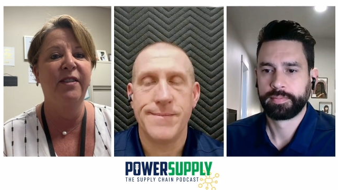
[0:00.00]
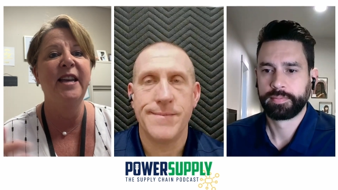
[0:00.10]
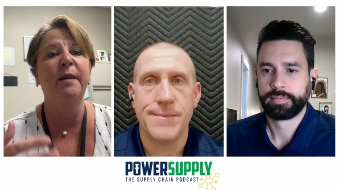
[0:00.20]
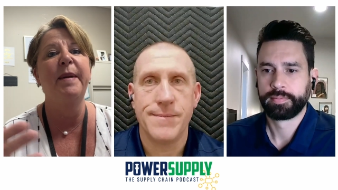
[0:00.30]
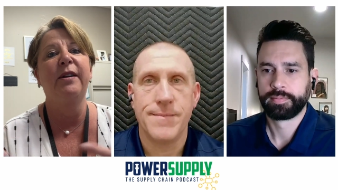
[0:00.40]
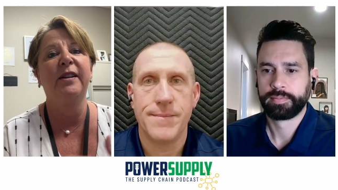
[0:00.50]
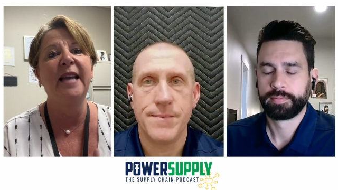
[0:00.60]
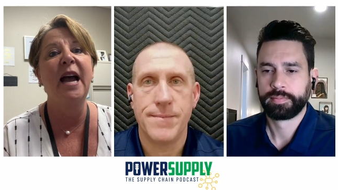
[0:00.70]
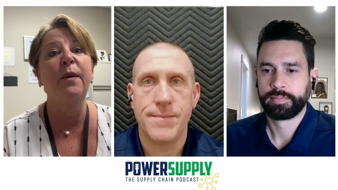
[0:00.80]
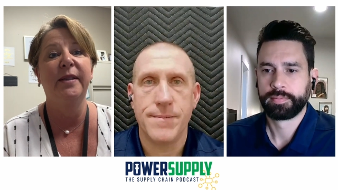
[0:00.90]
Speaker 1: to think about
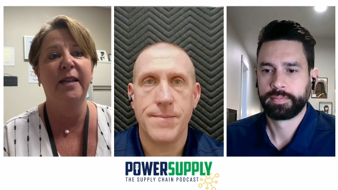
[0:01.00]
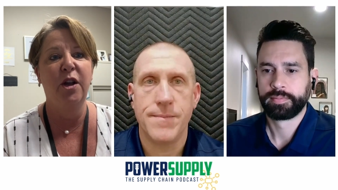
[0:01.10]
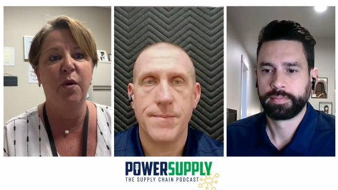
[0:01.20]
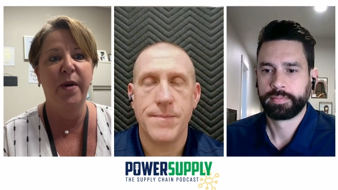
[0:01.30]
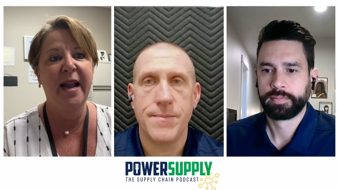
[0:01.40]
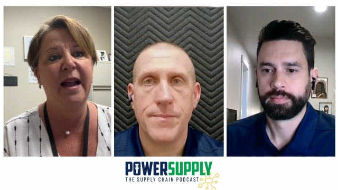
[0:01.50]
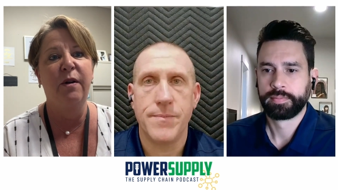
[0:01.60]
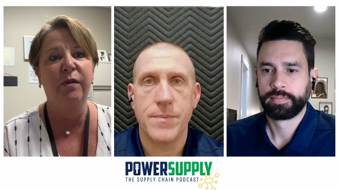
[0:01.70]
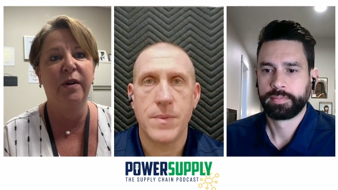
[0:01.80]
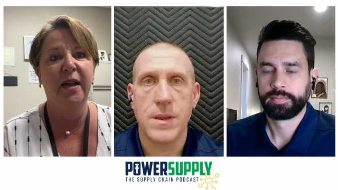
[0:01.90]
is how is it going
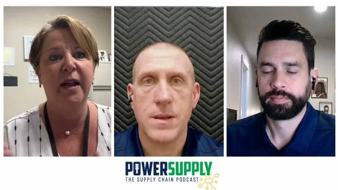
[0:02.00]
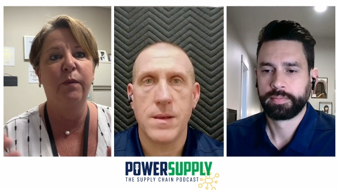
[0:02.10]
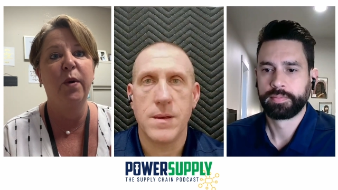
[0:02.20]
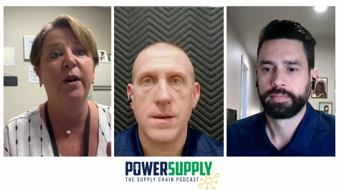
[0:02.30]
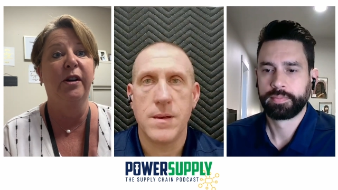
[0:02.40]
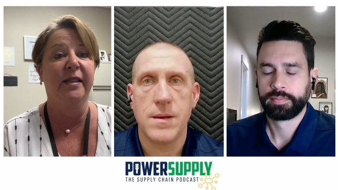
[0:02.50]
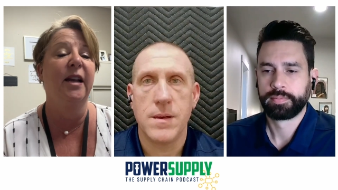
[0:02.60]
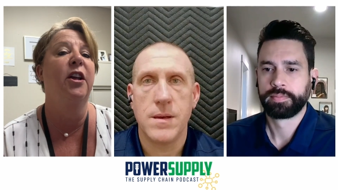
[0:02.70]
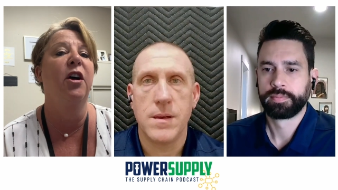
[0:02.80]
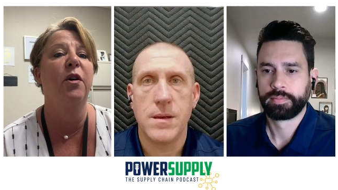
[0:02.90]
out and where
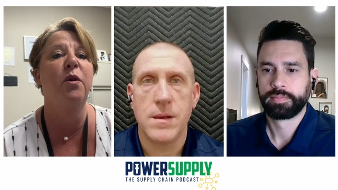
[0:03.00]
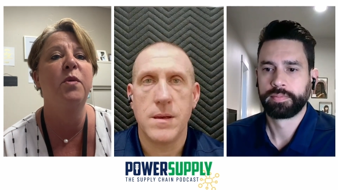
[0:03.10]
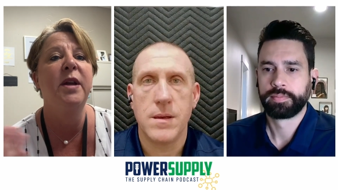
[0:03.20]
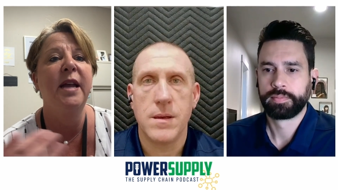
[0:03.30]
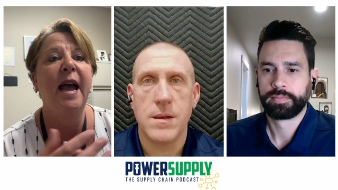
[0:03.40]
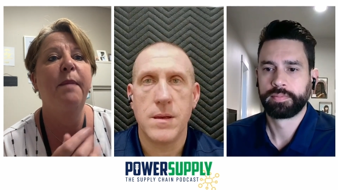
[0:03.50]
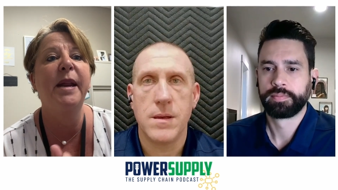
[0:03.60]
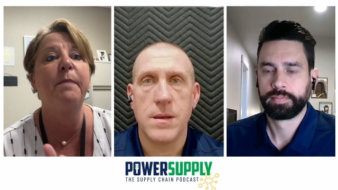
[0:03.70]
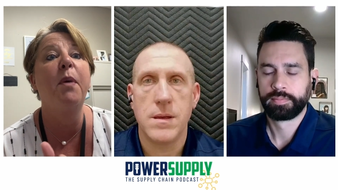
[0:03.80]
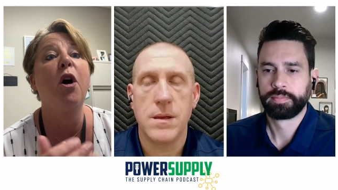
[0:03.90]
does it go?
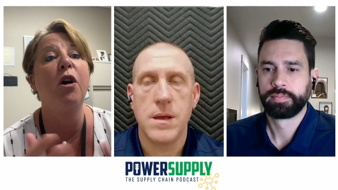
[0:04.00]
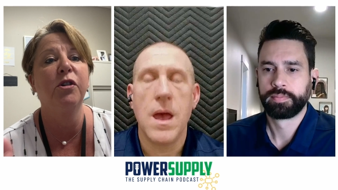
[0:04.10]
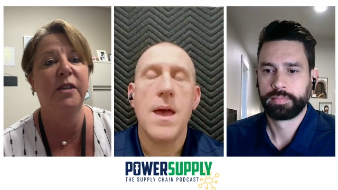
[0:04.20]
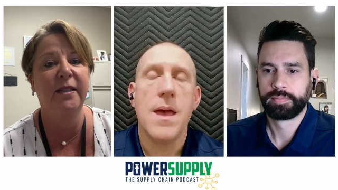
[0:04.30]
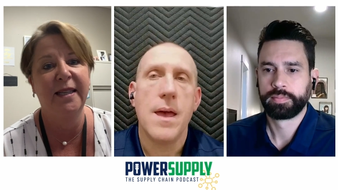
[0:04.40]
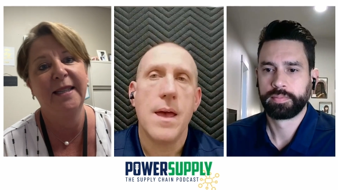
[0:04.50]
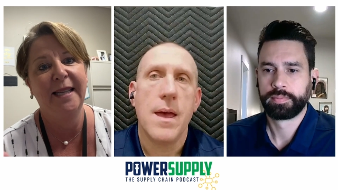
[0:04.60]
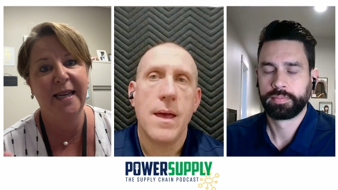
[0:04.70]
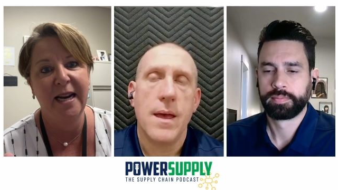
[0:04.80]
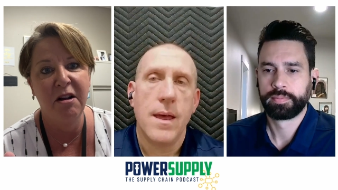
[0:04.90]
How many pars is
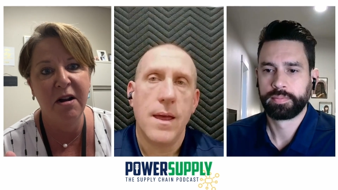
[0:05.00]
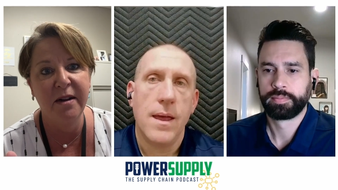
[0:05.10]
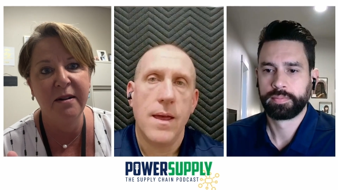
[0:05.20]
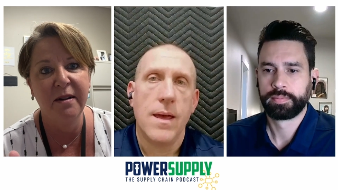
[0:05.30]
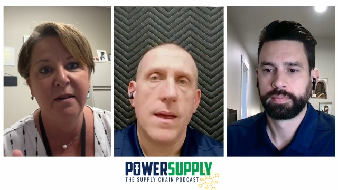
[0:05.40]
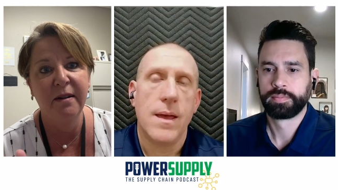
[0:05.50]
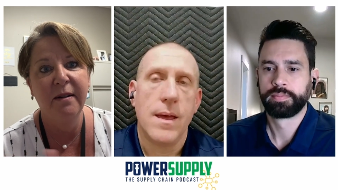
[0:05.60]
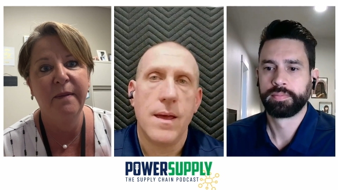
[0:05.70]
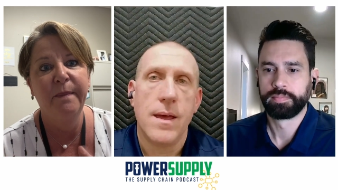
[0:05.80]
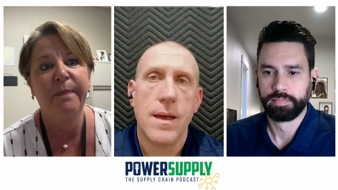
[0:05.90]
it sitting on?
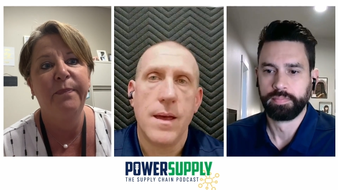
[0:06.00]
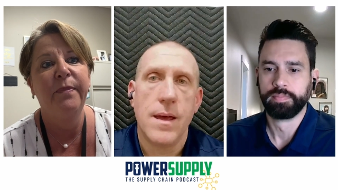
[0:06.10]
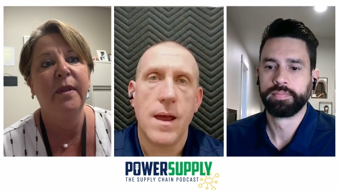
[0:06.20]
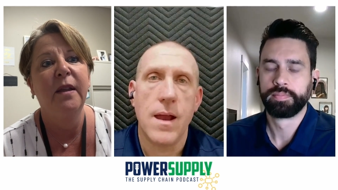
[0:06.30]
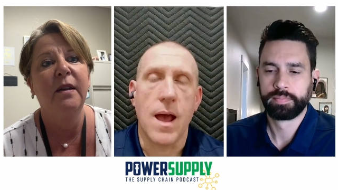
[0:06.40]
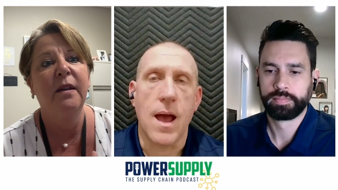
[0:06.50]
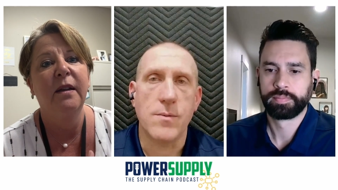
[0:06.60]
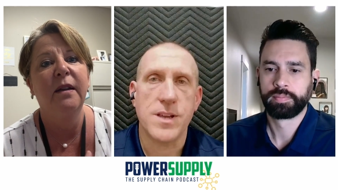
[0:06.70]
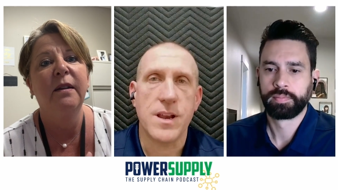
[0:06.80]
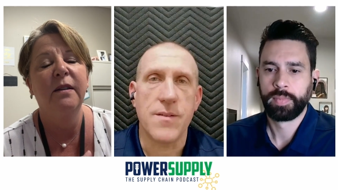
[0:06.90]
Speaker 2: Mm-hmm. I
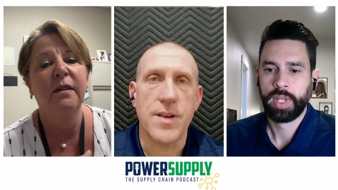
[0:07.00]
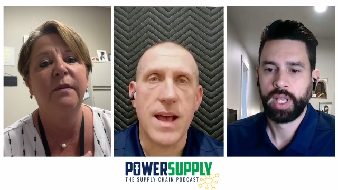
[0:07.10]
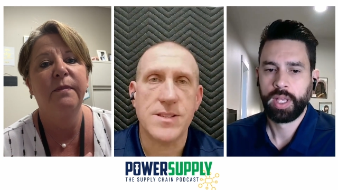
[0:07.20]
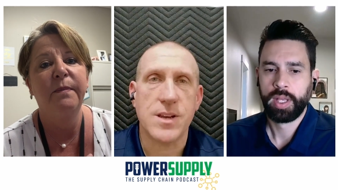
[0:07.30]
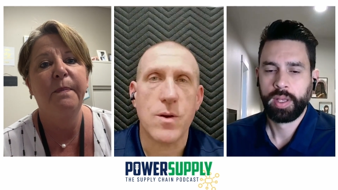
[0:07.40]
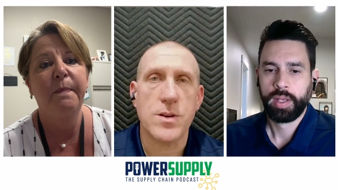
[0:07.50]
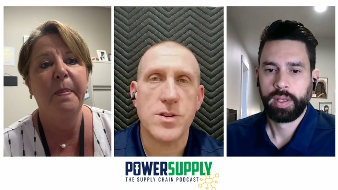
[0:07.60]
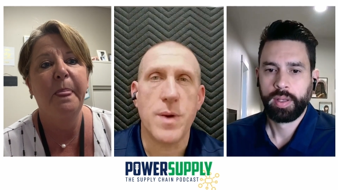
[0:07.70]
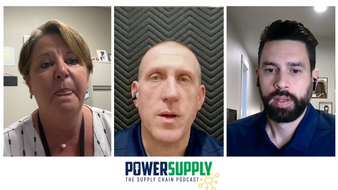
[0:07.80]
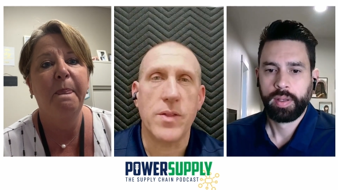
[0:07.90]
was going to even ask a
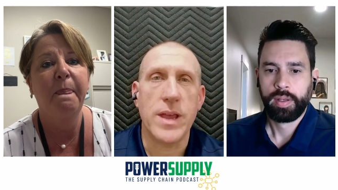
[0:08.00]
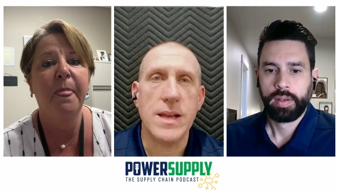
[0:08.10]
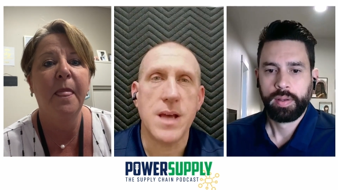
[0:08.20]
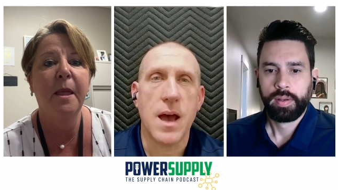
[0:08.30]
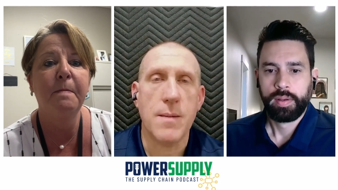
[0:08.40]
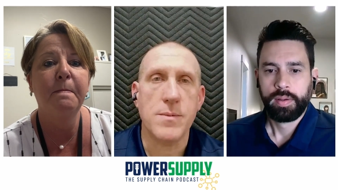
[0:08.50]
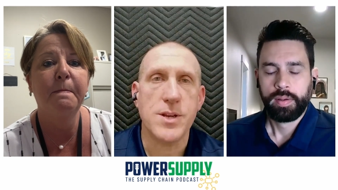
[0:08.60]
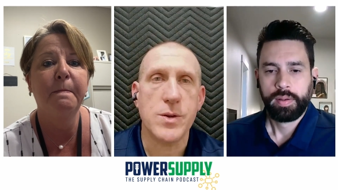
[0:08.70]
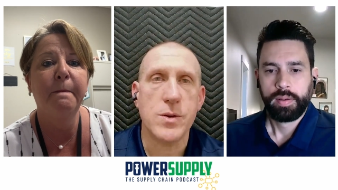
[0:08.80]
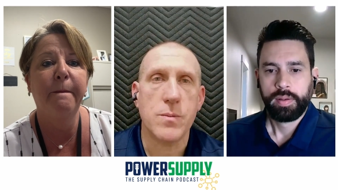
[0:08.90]
question about lead time
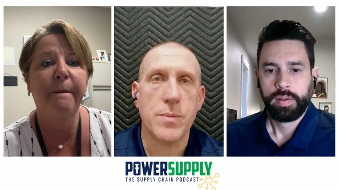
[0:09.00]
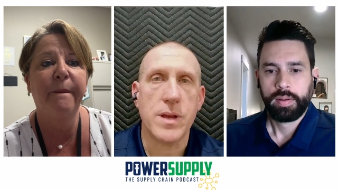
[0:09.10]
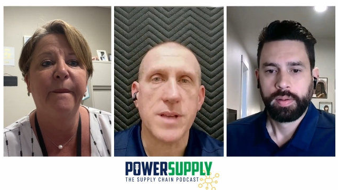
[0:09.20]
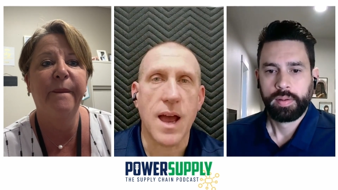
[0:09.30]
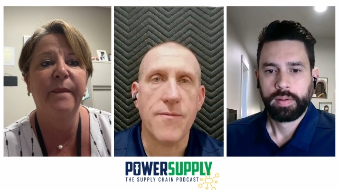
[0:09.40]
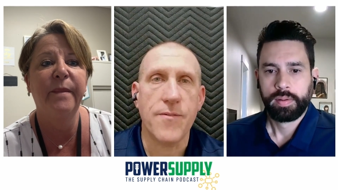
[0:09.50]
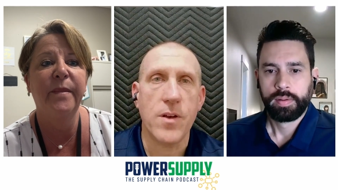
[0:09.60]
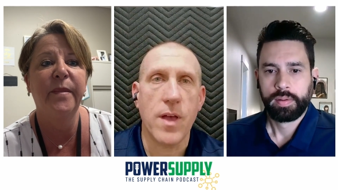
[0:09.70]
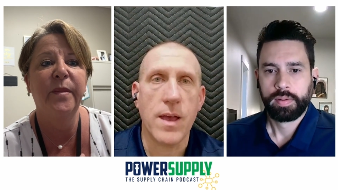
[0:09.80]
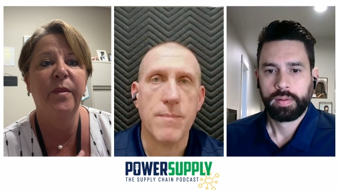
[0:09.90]
too, because I
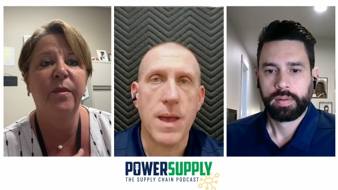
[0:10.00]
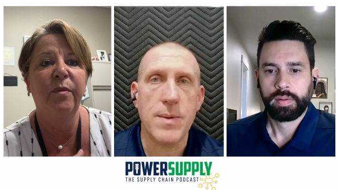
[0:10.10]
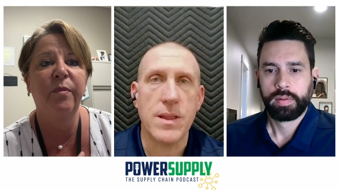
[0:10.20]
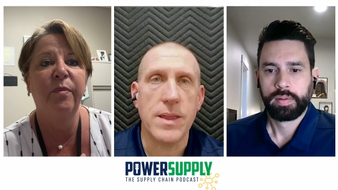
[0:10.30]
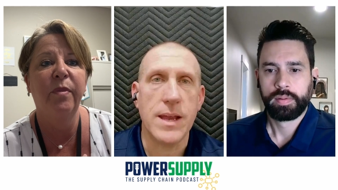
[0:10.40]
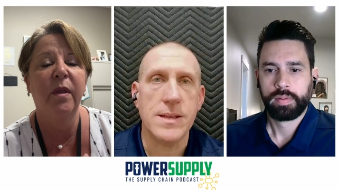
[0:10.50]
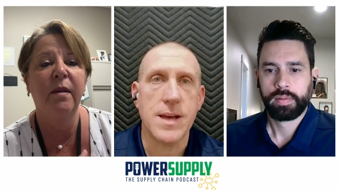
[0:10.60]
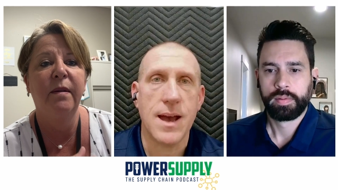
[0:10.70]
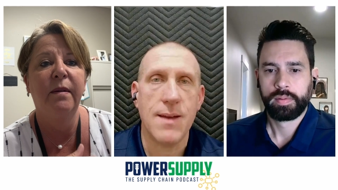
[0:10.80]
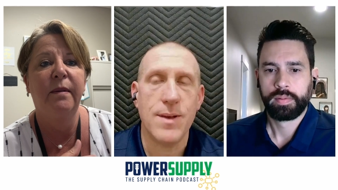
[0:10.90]
feel like maybe lead
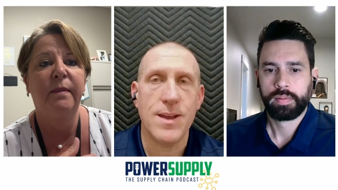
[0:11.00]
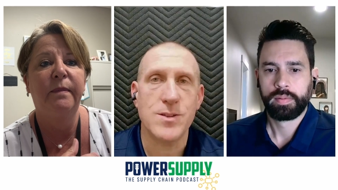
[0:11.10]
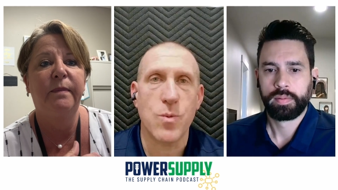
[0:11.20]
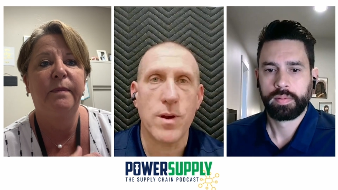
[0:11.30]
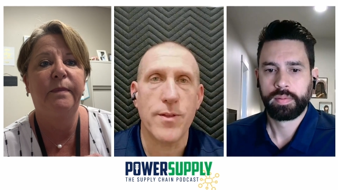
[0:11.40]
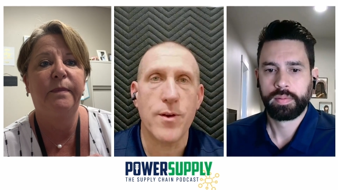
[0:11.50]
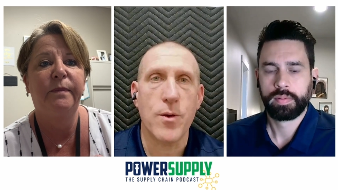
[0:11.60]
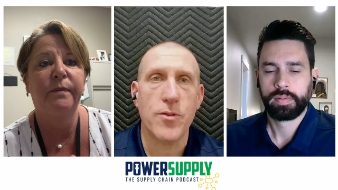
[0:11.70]
time is one of those